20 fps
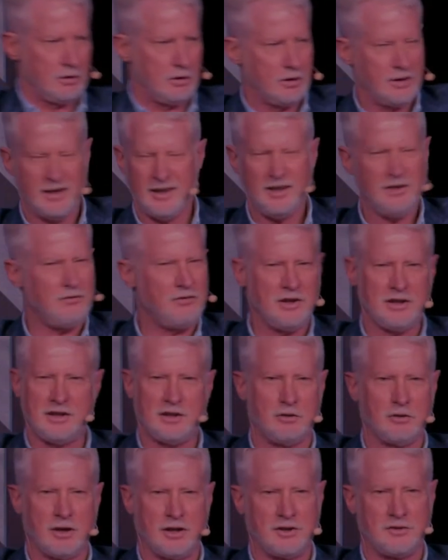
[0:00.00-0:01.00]
and 50
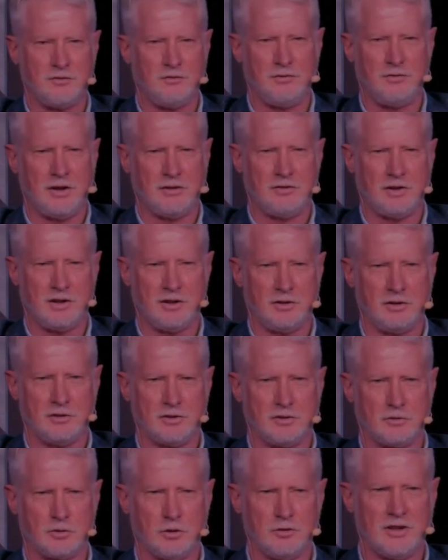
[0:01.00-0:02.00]
grace, 50
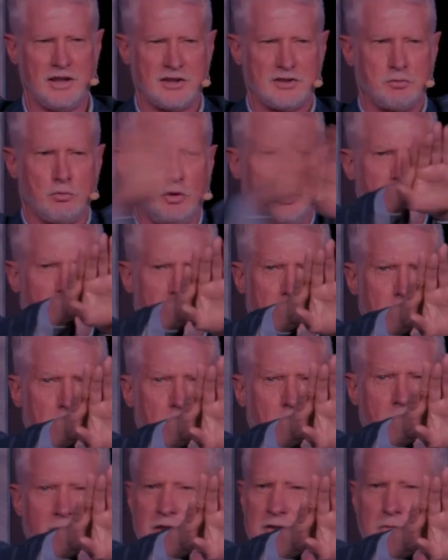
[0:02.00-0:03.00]
truth. It's 100
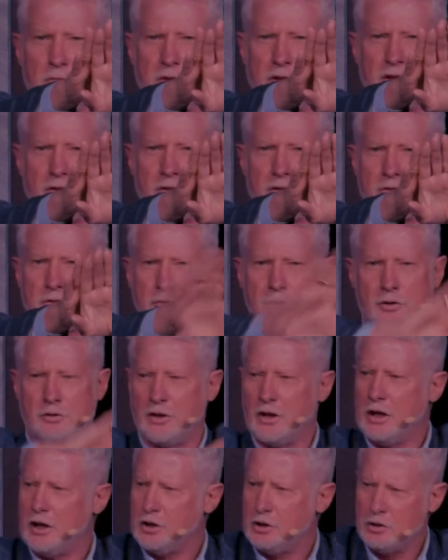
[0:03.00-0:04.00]
grace, 100 truth.
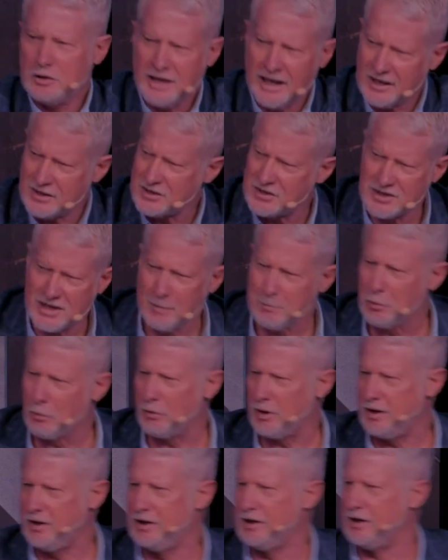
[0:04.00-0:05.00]
You can't separate it